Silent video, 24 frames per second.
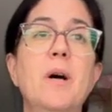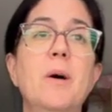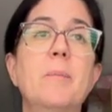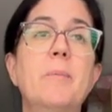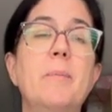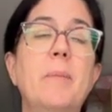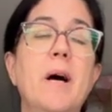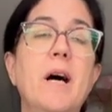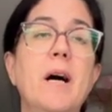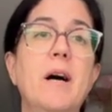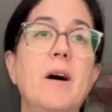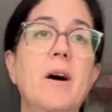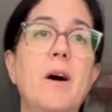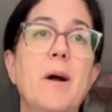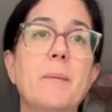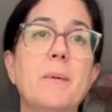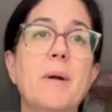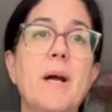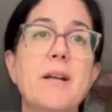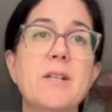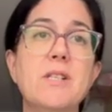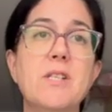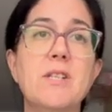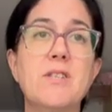but I'm
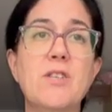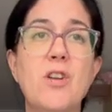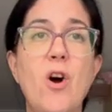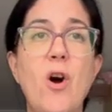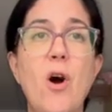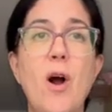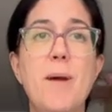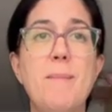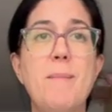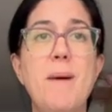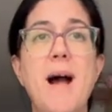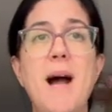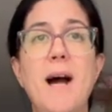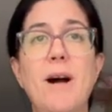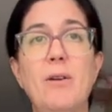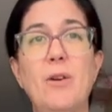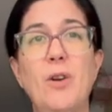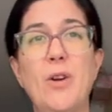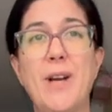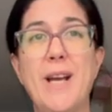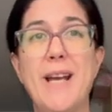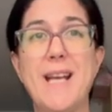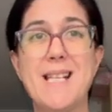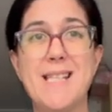going to time how
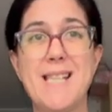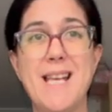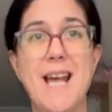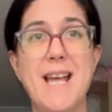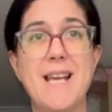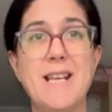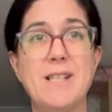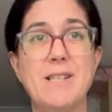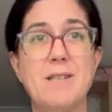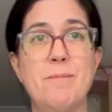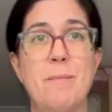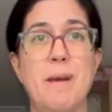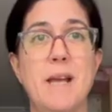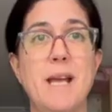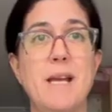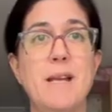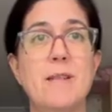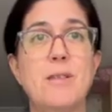long it takes me